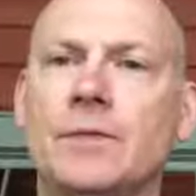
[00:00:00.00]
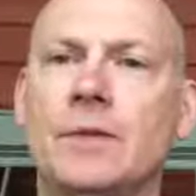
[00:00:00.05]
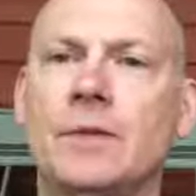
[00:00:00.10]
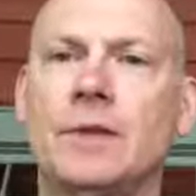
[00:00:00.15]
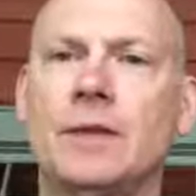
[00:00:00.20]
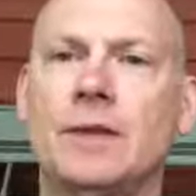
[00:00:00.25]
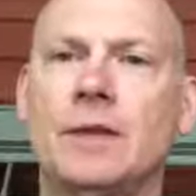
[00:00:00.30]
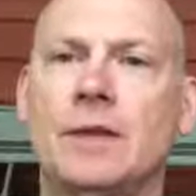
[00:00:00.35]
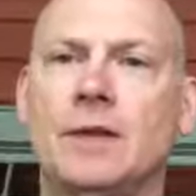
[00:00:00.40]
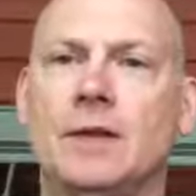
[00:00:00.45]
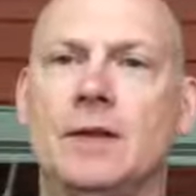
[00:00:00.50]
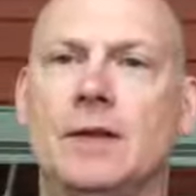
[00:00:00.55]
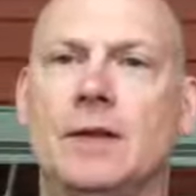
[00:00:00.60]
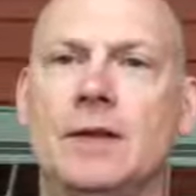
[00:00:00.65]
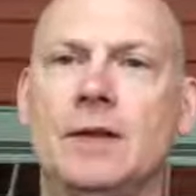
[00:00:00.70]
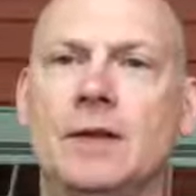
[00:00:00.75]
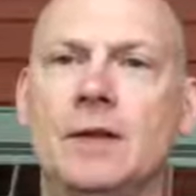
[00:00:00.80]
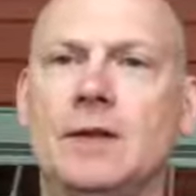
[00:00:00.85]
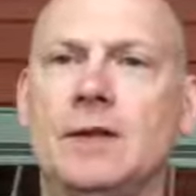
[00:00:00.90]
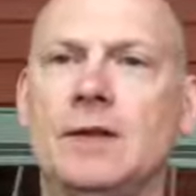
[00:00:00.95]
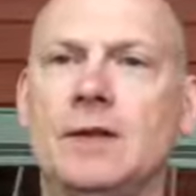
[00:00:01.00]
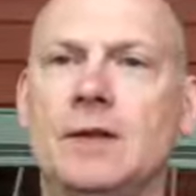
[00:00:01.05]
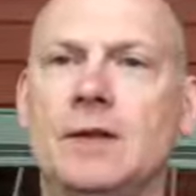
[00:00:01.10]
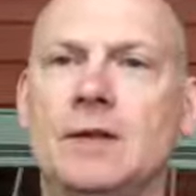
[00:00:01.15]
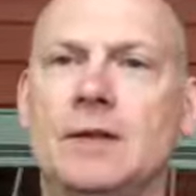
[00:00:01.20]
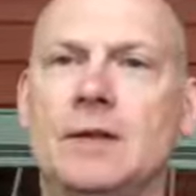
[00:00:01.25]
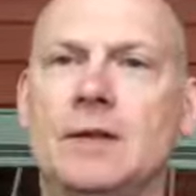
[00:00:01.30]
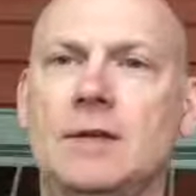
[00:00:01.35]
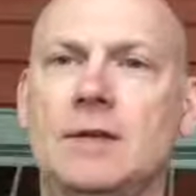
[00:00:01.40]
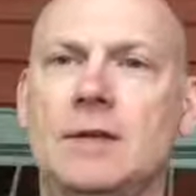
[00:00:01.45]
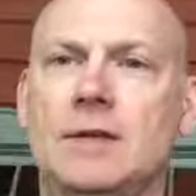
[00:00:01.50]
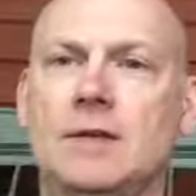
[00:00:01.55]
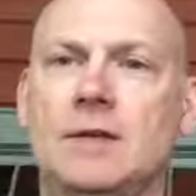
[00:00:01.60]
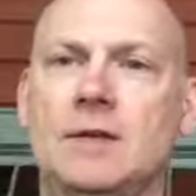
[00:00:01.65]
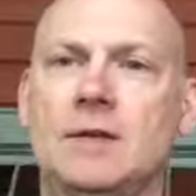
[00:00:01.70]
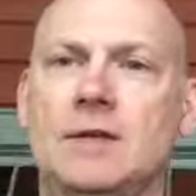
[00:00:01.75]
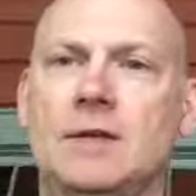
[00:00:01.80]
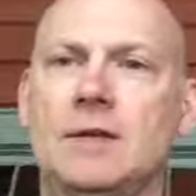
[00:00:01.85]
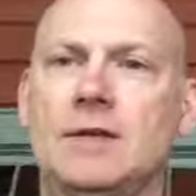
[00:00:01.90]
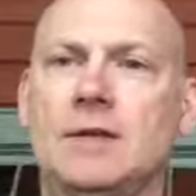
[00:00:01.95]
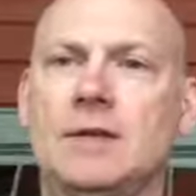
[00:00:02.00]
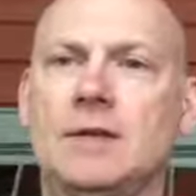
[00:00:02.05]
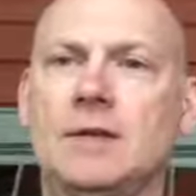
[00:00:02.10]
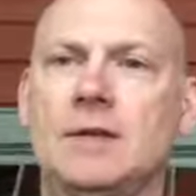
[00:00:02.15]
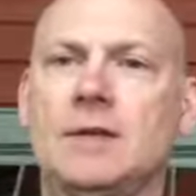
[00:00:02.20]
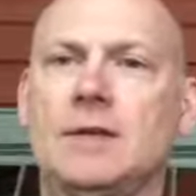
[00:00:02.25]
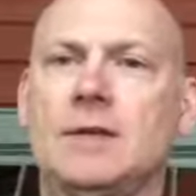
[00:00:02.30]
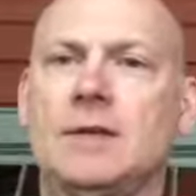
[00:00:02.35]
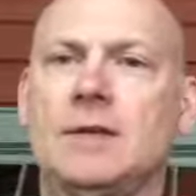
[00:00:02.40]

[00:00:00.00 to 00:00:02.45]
Nothing is said.